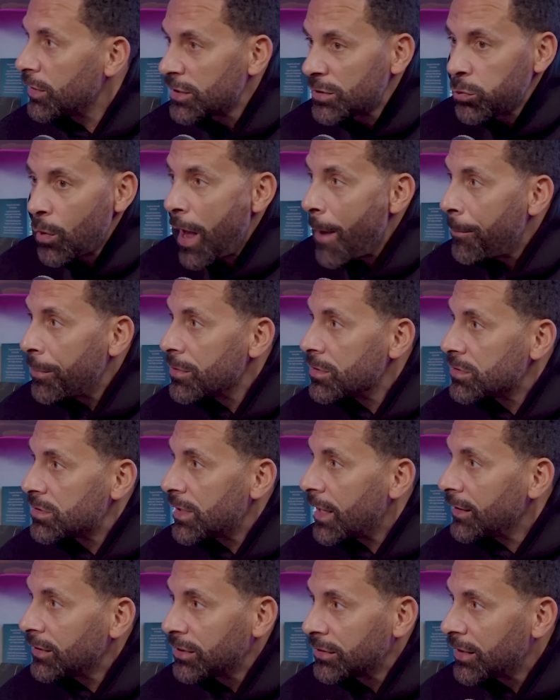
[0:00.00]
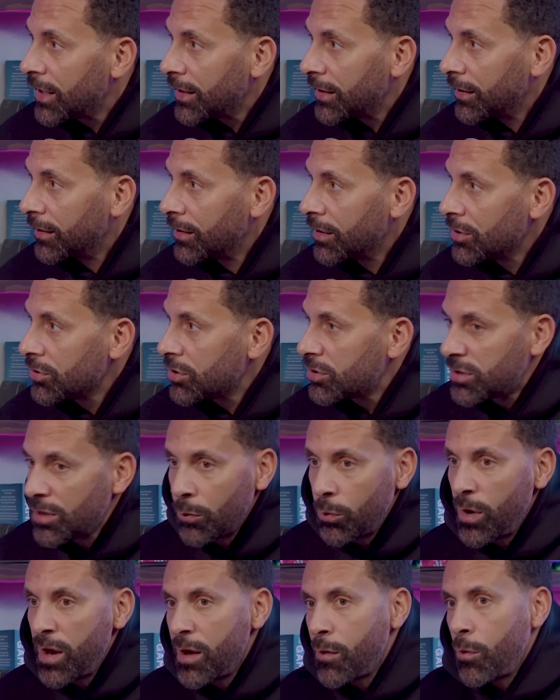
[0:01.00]
This is what happens day to day. Mm. Just that
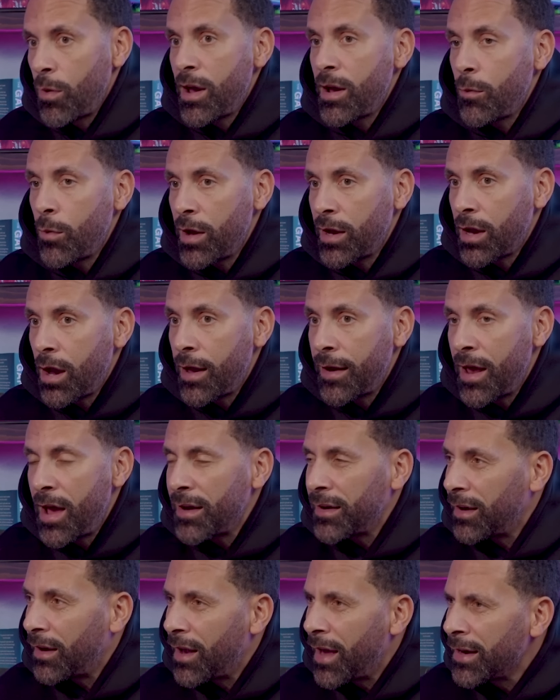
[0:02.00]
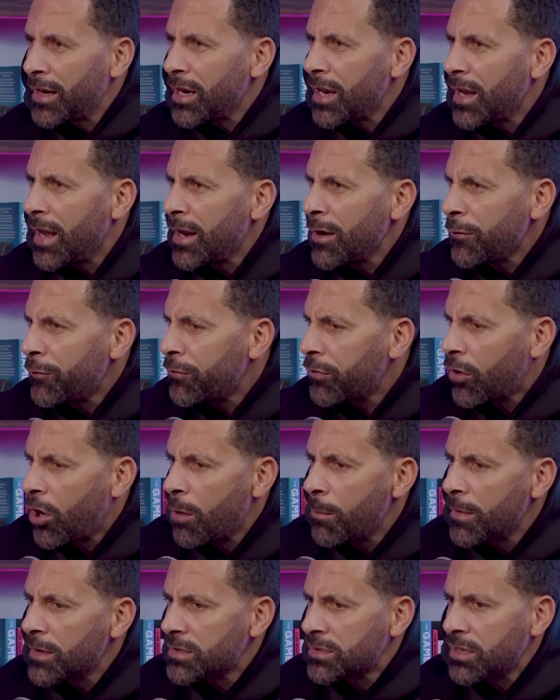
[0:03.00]
we're, we're, we're going out there. And it, if
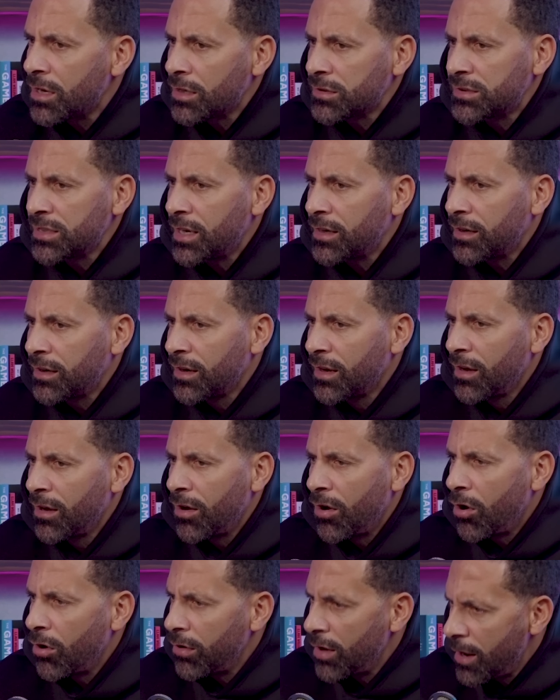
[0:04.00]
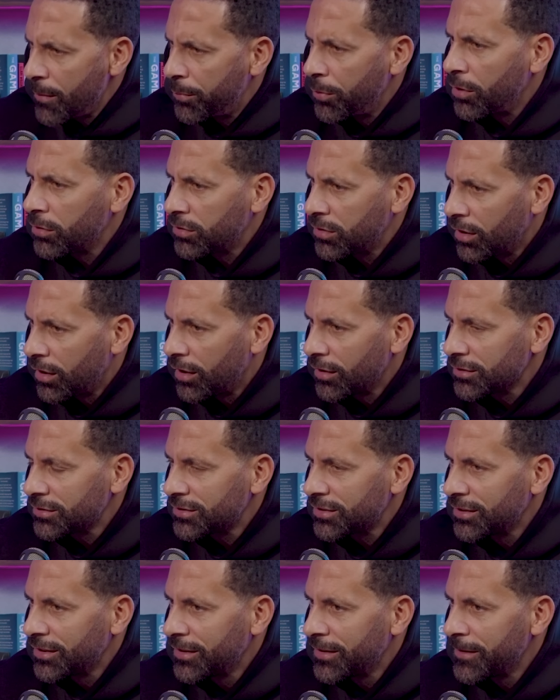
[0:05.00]
comments that are said on our
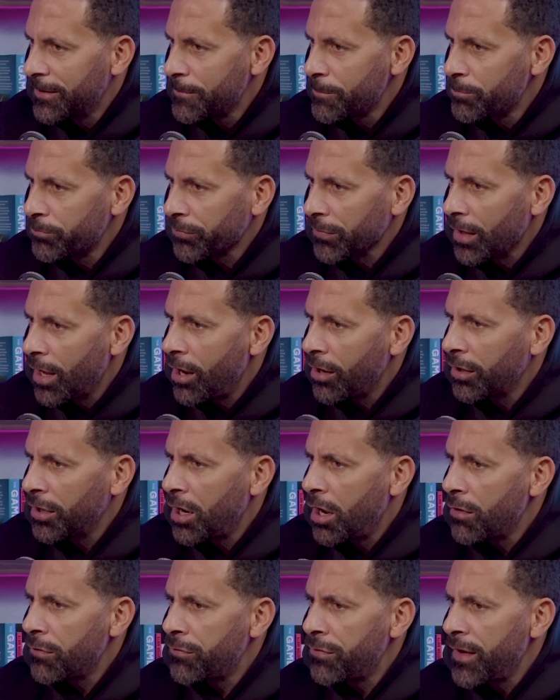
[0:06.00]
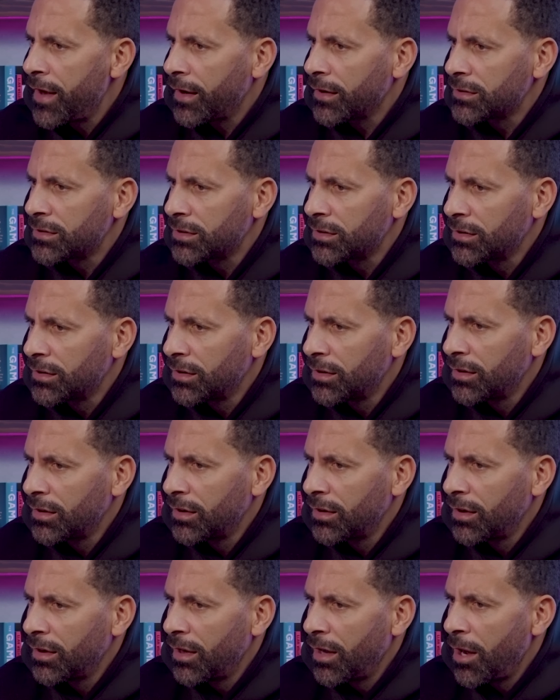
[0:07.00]
podcast are going to affect
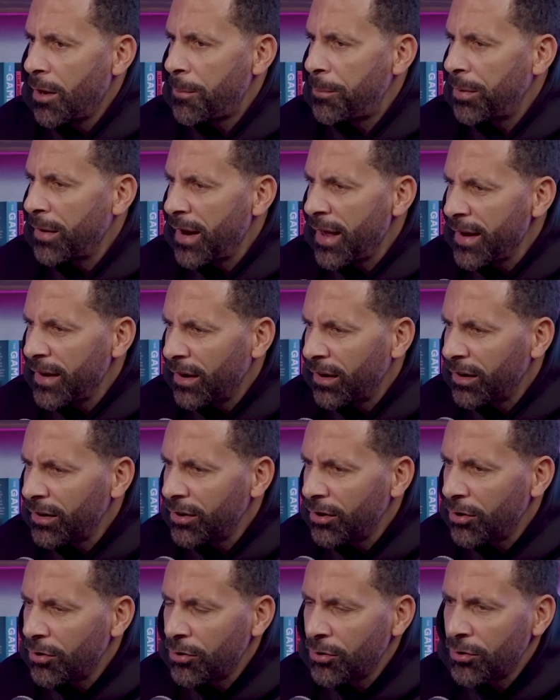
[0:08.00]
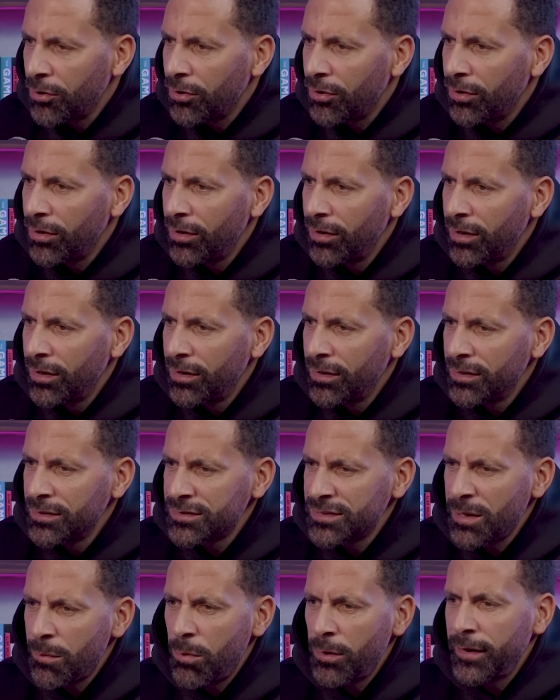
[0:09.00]
a player or
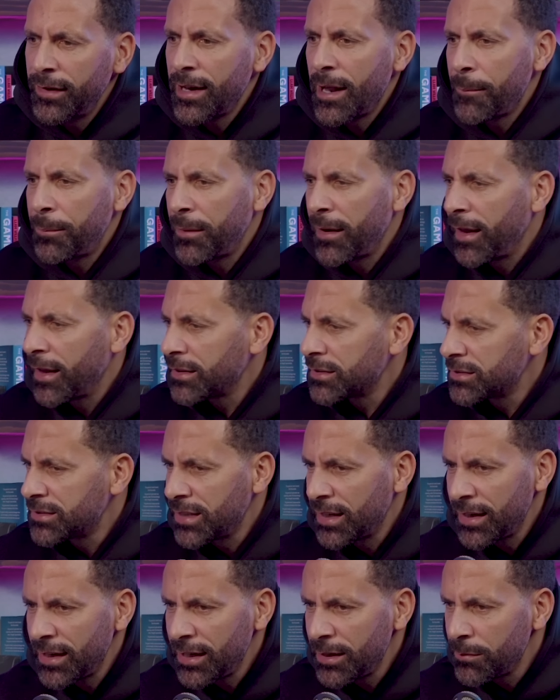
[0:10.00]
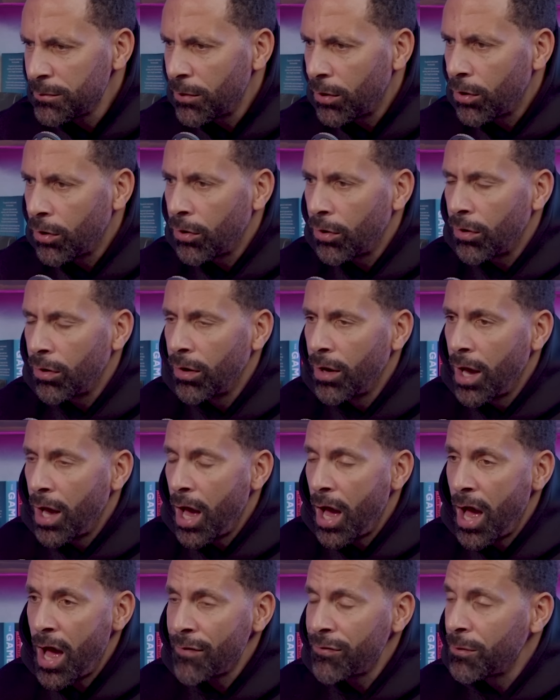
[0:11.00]
someone in that player's team or
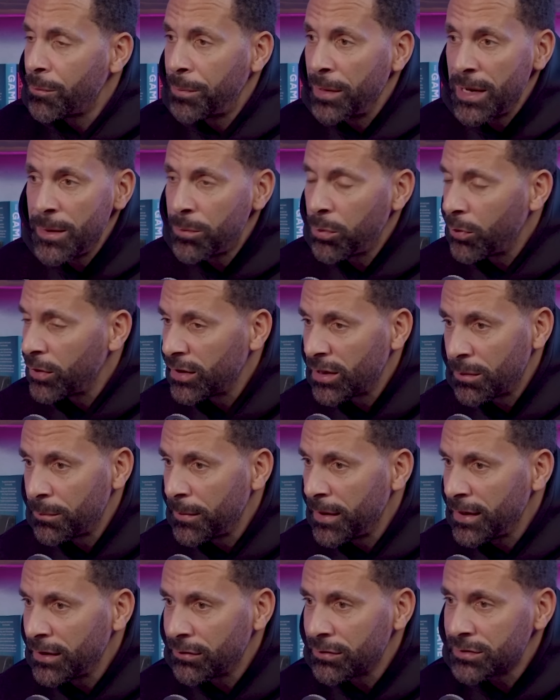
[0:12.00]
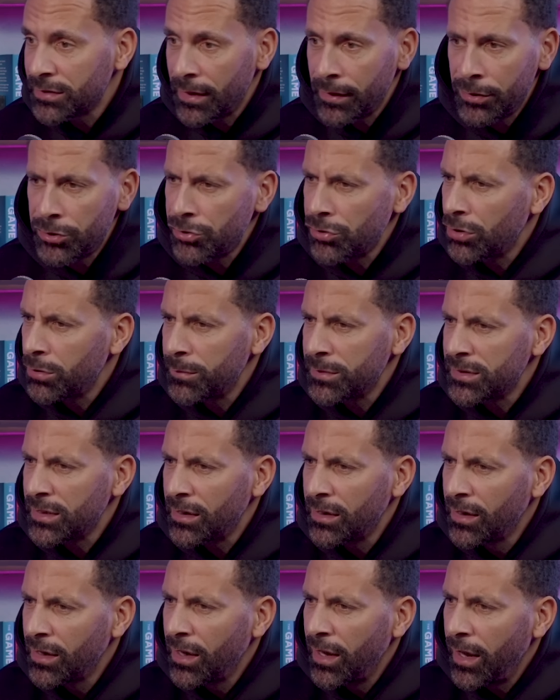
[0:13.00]
other people in the media and say they shouldn't be
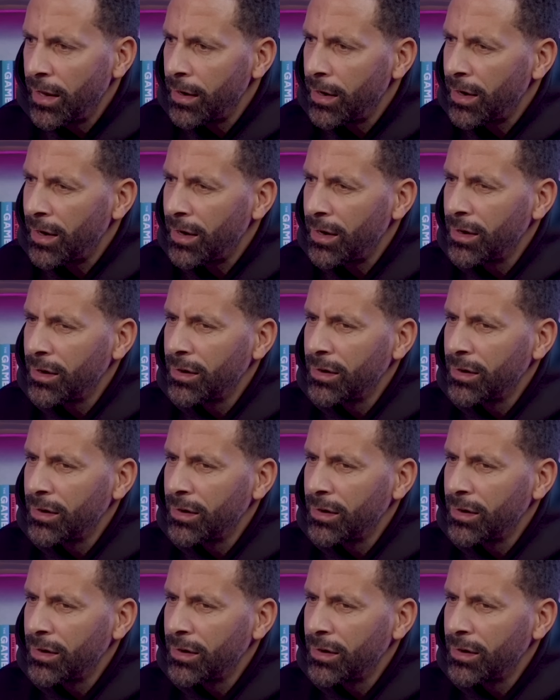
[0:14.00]
said, uh, like,